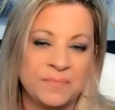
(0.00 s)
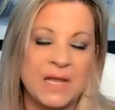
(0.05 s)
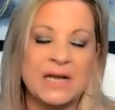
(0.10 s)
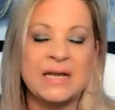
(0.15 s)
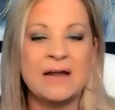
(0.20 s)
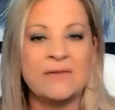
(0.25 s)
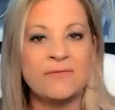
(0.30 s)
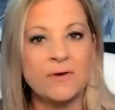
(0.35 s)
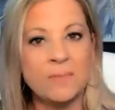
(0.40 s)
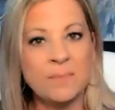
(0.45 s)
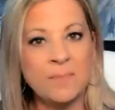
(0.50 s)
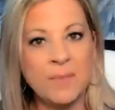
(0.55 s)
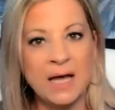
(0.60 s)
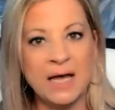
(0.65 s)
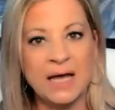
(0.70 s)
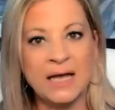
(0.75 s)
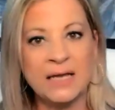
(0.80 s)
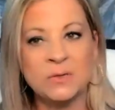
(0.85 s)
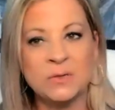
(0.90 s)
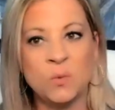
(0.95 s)
Never
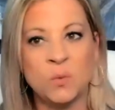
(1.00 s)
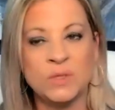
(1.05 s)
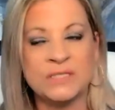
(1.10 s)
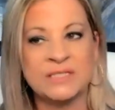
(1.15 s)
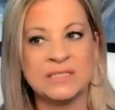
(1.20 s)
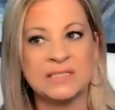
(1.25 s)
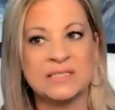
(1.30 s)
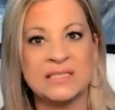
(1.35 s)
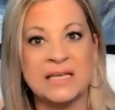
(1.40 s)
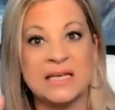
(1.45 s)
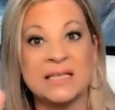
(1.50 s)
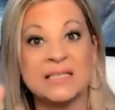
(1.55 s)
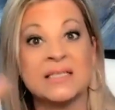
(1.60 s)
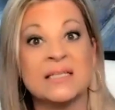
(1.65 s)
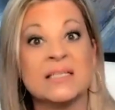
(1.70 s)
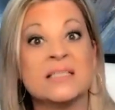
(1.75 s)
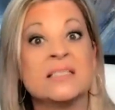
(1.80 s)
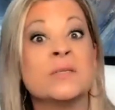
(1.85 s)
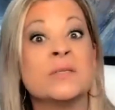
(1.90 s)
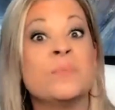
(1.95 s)
mind what success
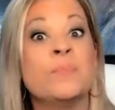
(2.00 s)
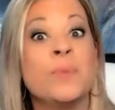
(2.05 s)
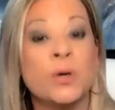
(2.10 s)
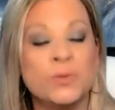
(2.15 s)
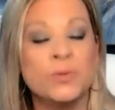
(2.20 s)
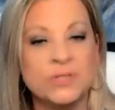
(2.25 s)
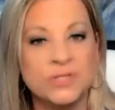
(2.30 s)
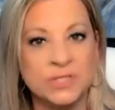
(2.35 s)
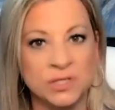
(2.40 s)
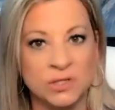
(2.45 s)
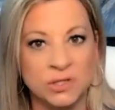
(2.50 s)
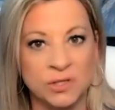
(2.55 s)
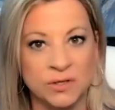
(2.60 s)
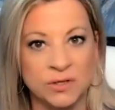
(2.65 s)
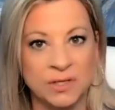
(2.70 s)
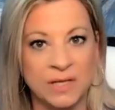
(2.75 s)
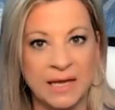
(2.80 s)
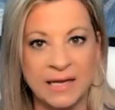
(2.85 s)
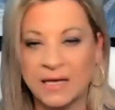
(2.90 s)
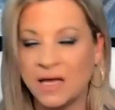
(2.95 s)
is supposed to look
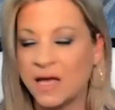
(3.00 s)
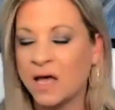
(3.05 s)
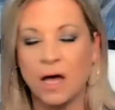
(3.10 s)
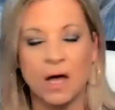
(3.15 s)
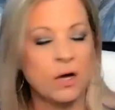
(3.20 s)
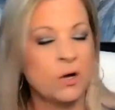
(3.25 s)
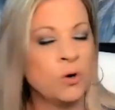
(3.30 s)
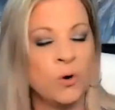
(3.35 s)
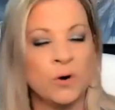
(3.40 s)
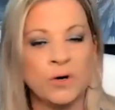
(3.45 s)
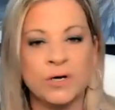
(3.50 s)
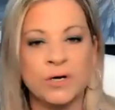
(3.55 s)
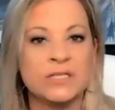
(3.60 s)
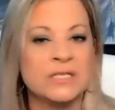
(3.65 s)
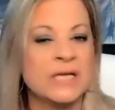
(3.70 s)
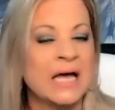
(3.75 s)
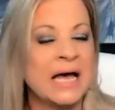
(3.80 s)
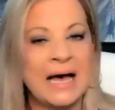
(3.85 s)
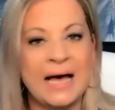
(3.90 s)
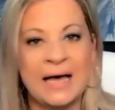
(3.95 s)
like, according
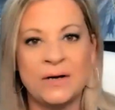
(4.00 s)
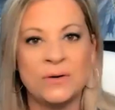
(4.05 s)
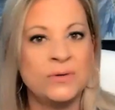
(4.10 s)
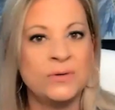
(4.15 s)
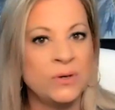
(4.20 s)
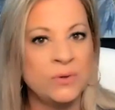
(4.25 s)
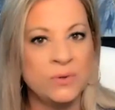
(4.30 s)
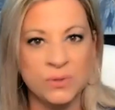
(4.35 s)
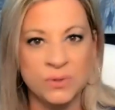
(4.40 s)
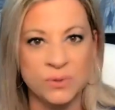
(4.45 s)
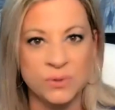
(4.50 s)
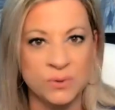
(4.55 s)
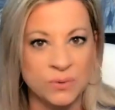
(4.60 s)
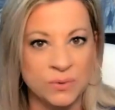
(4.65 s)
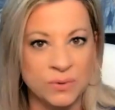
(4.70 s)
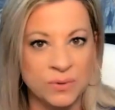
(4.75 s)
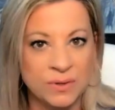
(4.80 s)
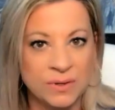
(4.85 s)
to I don't know who.